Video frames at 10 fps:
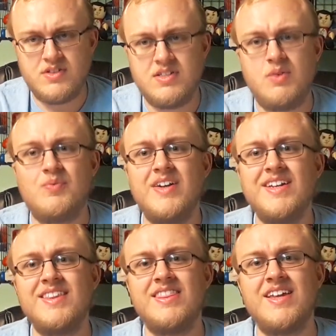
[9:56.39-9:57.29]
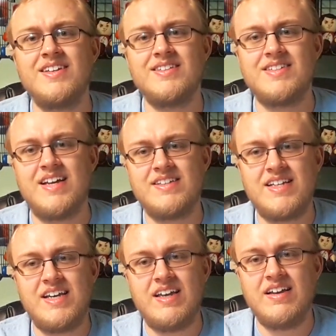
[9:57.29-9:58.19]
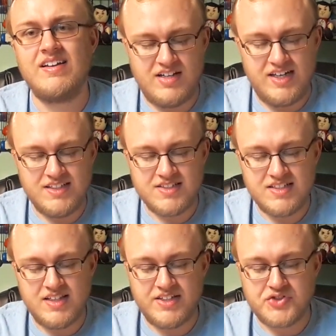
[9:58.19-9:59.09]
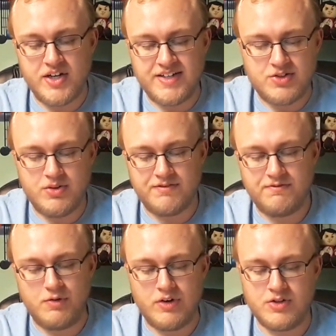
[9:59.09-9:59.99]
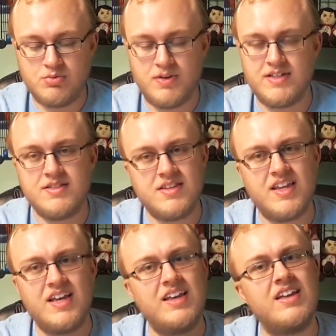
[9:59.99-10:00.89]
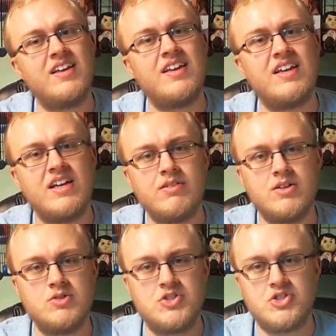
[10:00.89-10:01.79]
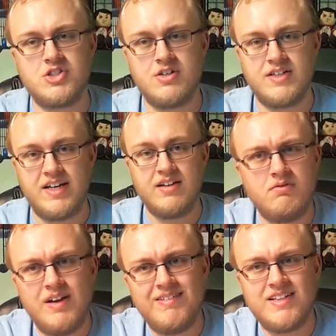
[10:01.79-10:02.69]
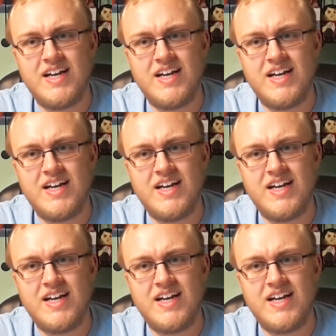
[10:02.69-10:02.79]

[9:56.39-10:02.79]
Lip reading: So one of the things that he constantly tried to enforce was the hero's journey. We would